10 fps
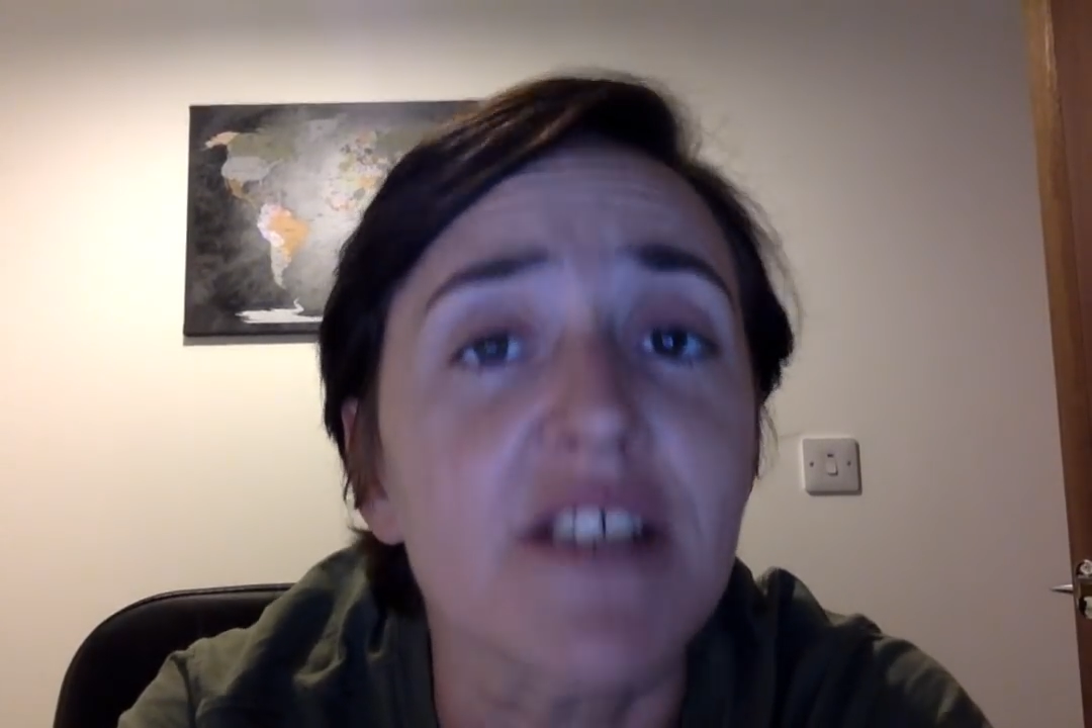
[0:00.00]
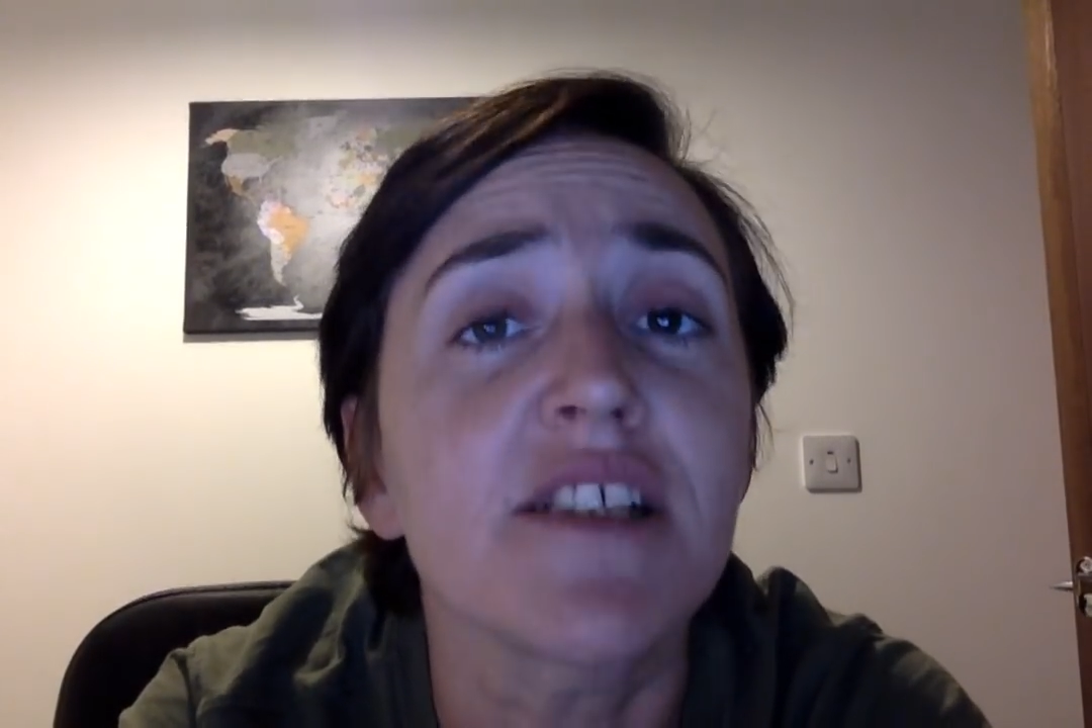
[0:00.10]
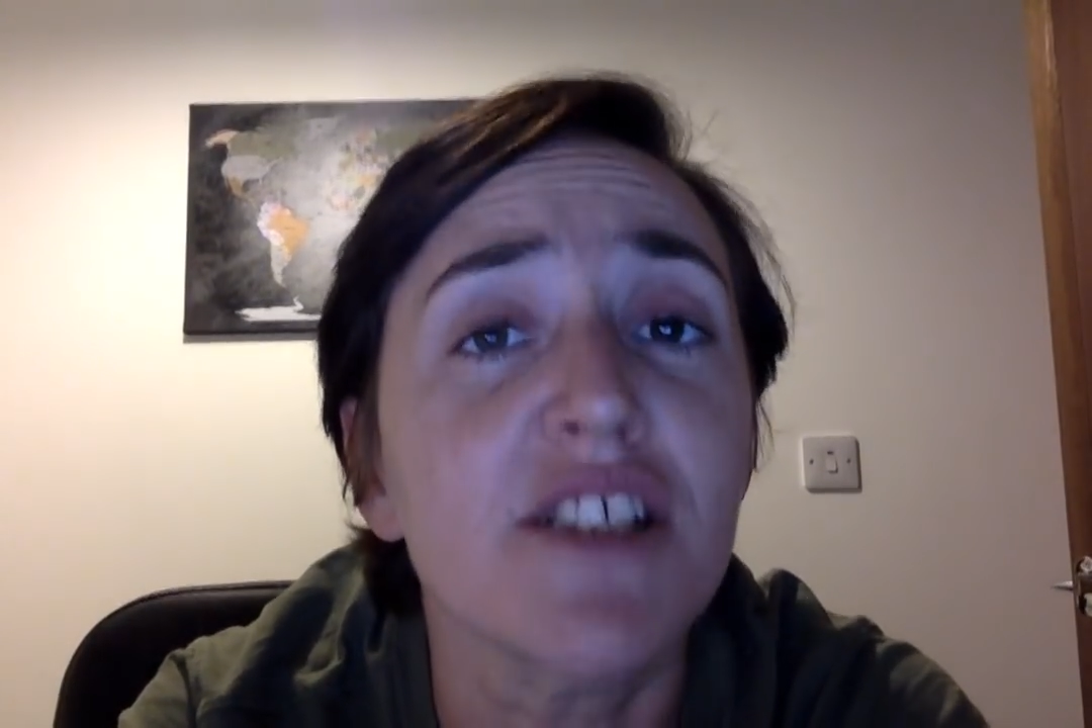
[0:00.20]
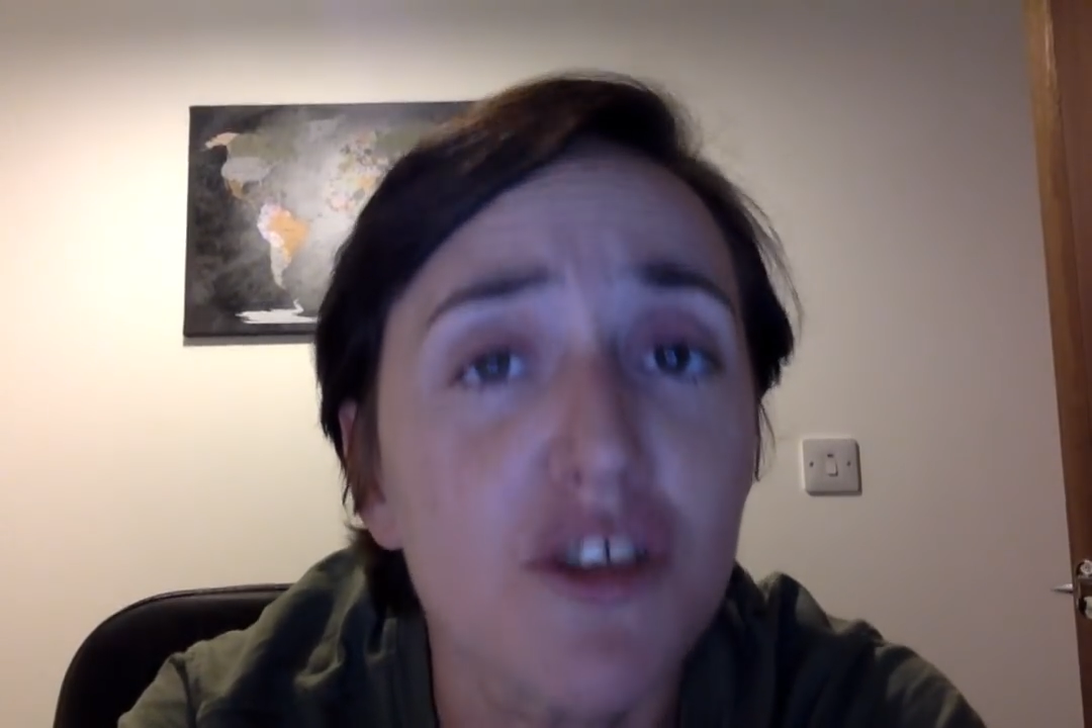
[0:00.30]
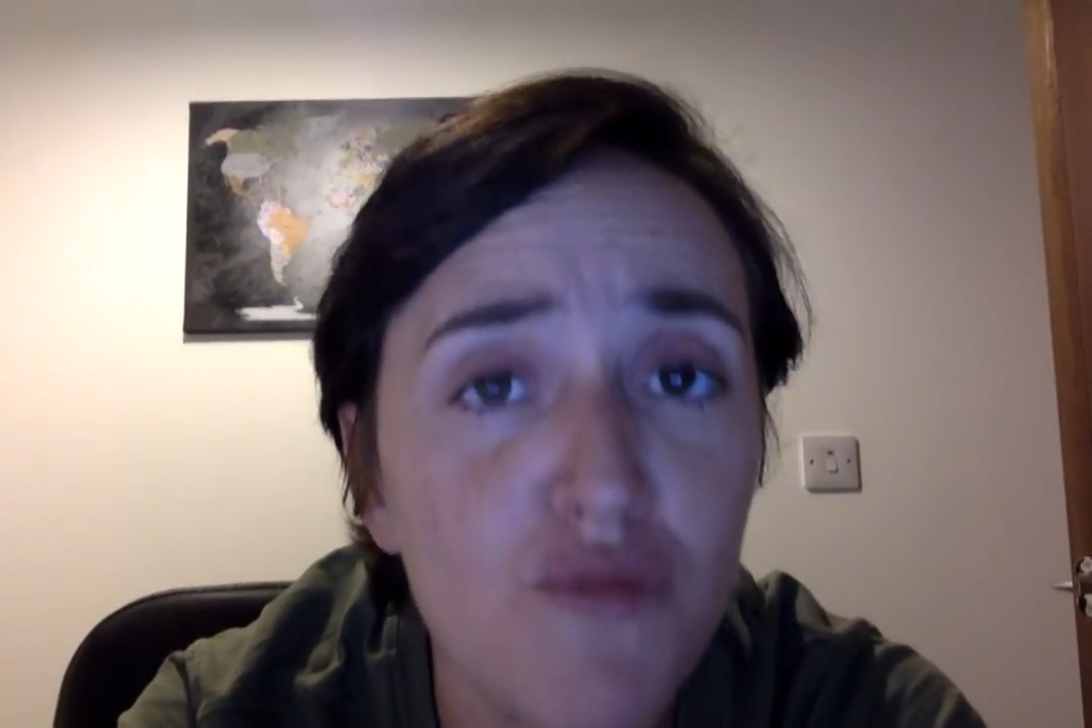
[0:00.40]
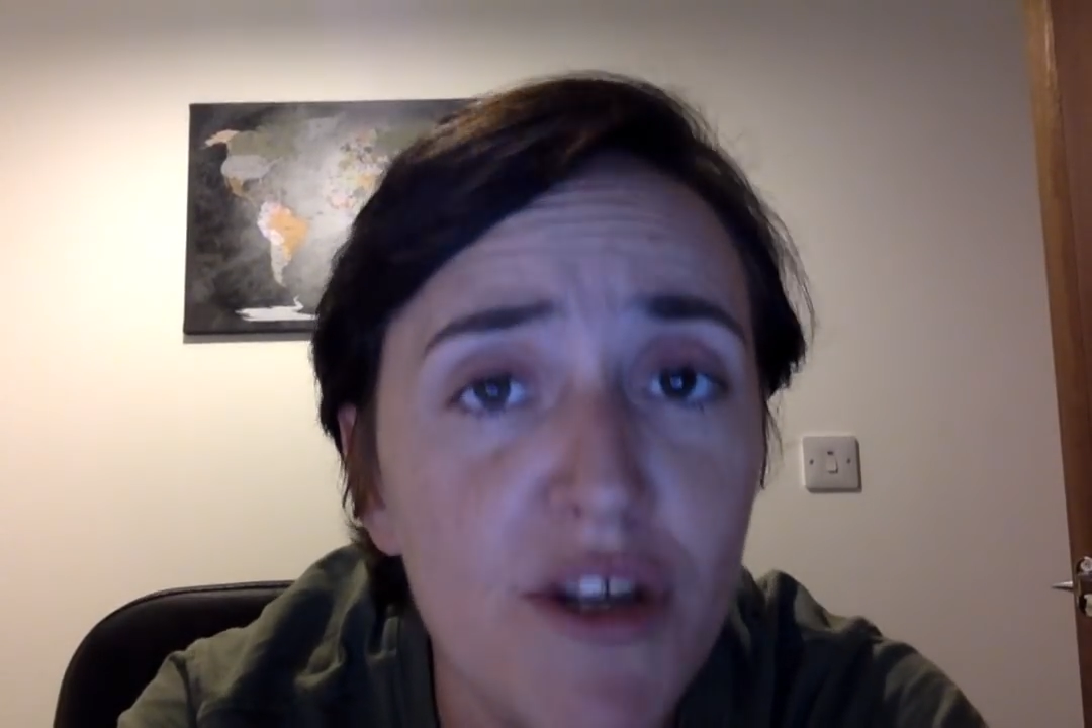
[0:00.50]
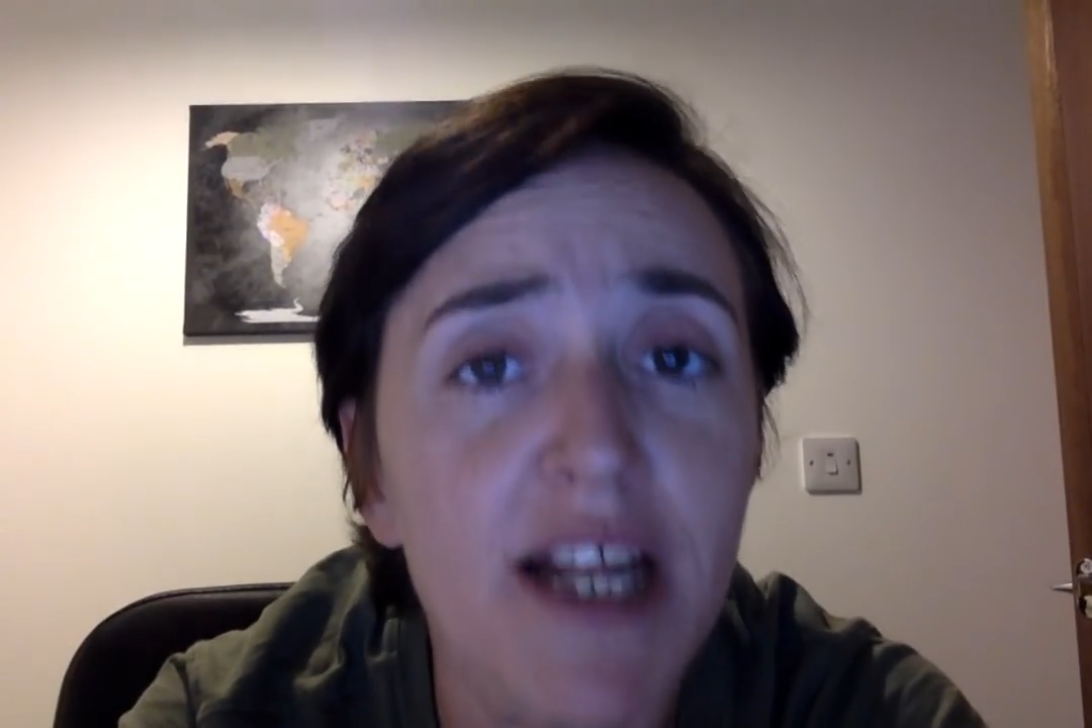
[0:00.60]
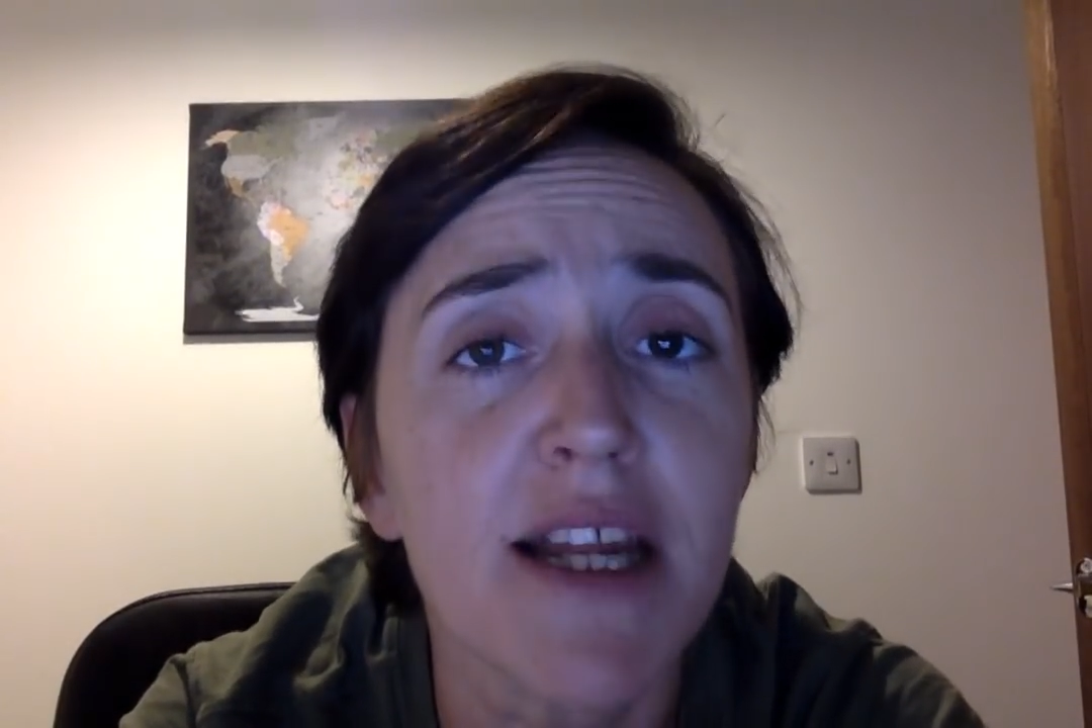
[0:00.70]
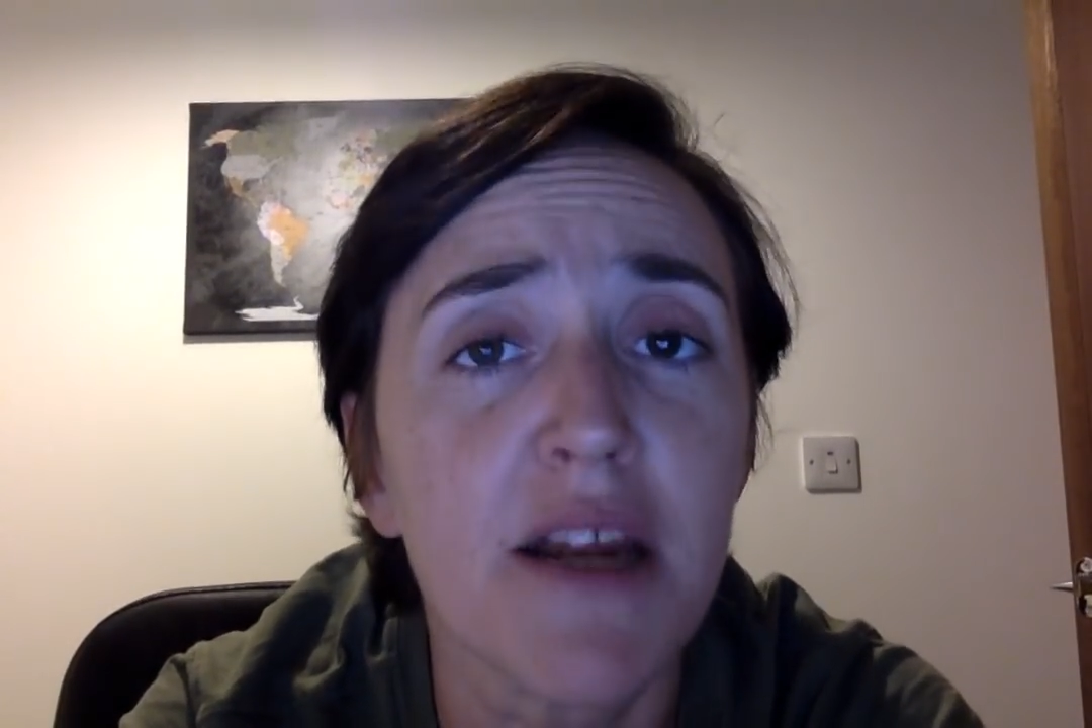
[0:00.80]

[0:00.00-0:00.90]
This is really